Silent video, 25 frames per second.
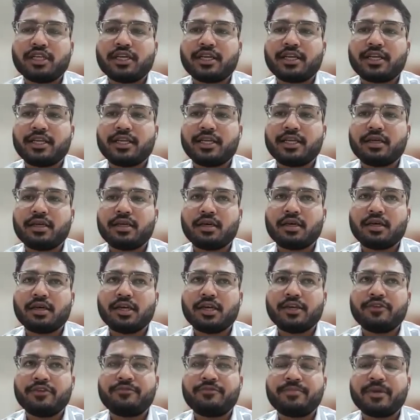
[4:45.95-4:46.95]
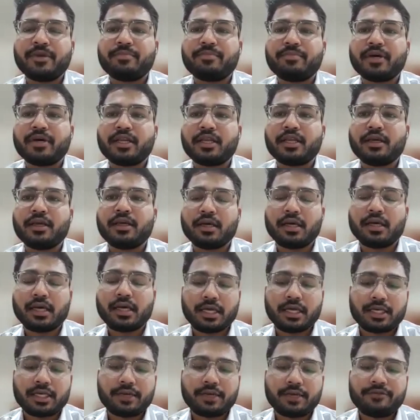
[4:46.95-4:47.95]
generally, if people
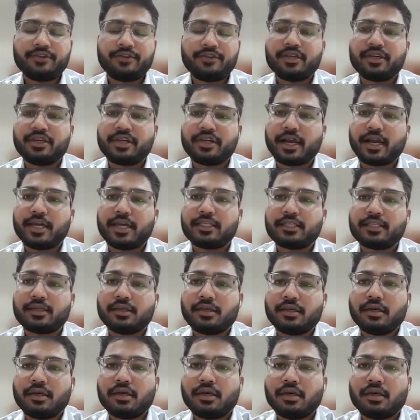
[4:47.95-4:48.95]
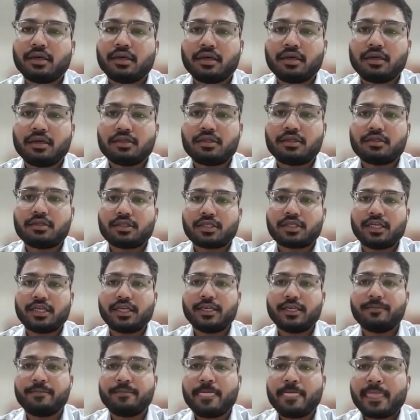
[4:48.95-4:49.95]
are having dry
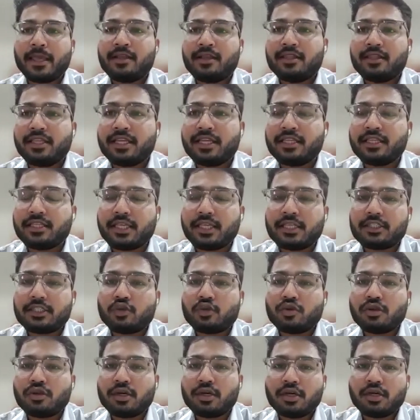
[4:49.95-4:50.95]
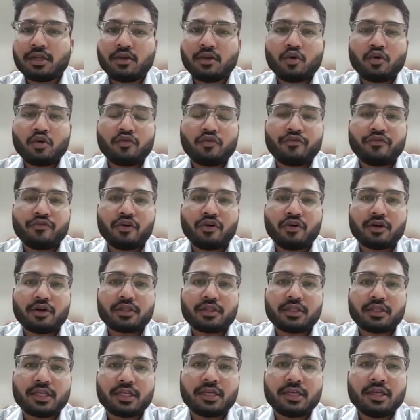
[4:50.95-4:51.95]
skin, then they should look for
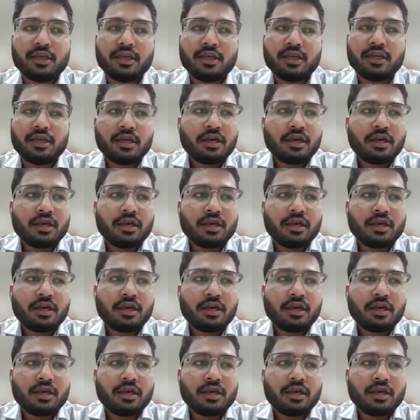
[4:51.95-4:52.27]
the